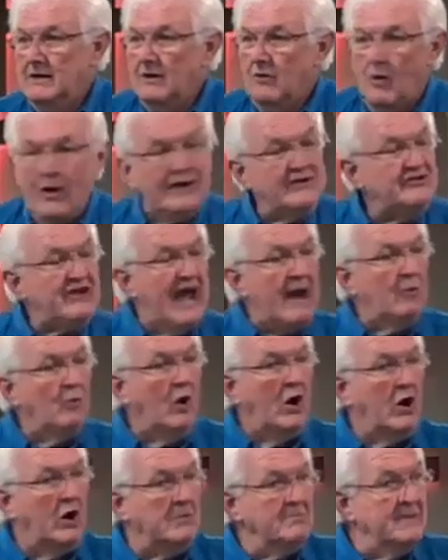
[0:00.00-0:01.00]
What does that
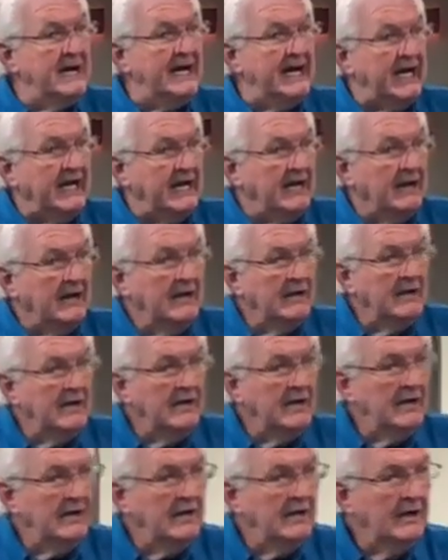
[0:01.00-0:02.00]
word mean?
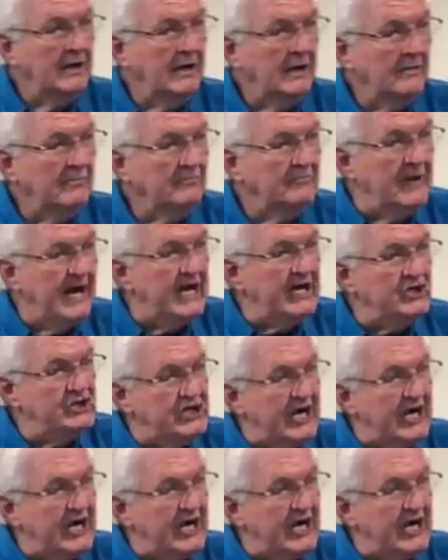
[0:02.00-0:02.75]
Being